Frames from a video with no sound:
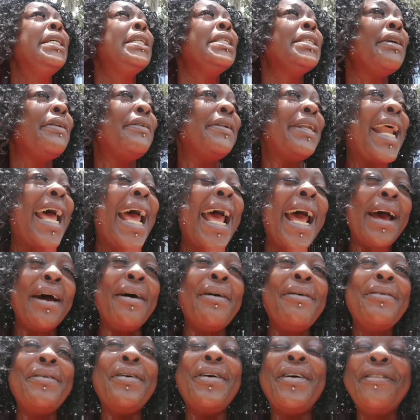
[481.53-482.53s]
So
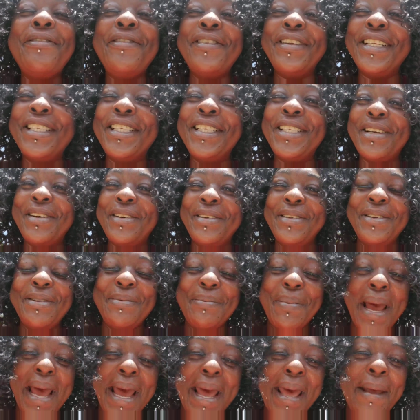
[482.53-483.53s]
now I'm finna show you
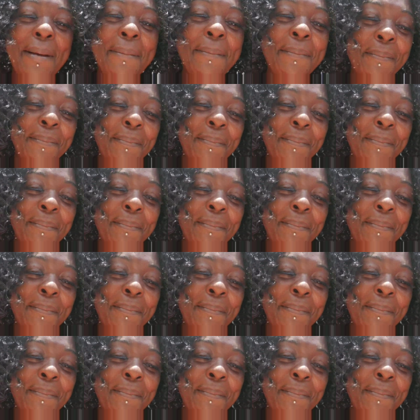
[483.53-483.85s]
my